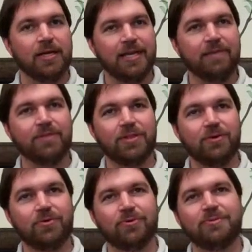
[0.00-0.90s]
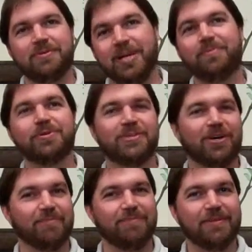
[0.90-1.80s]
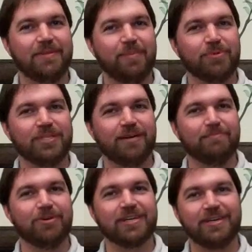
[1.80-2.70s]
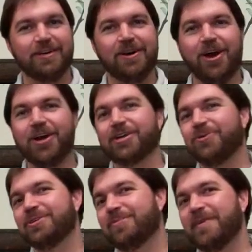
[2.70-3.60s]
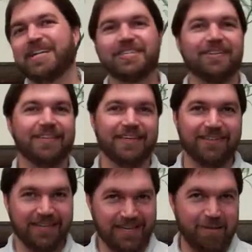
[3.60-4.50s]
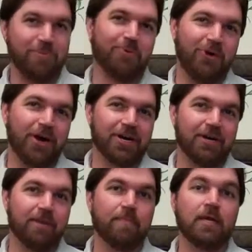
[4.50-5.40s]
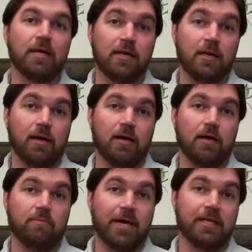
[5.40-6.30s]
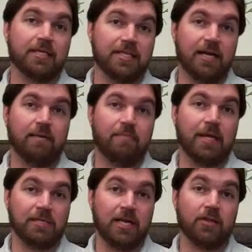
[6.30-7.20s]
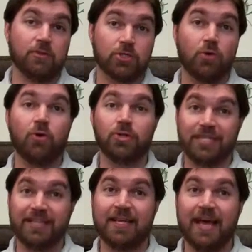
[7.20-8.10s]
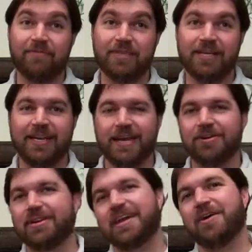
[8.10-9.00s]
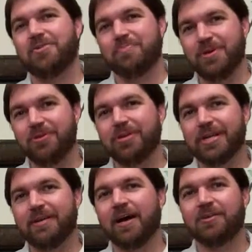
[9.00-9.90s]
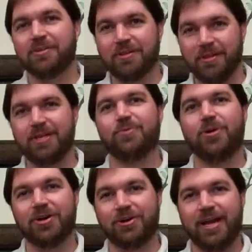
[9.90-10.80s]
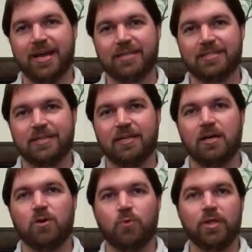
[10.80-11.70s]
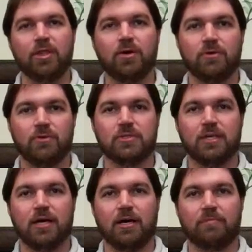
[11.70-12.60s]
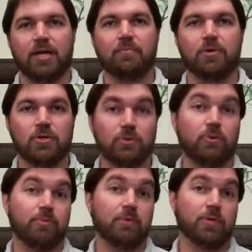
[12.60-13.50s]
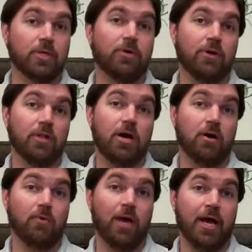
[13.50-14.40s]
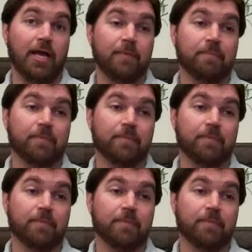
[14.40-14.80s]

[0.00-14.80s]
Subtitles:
even though numbers in a book aren't going to magically clean up the water, I think setting those goals and then having the inherent accountability under the Clean Water Act with those numbers would go a long way.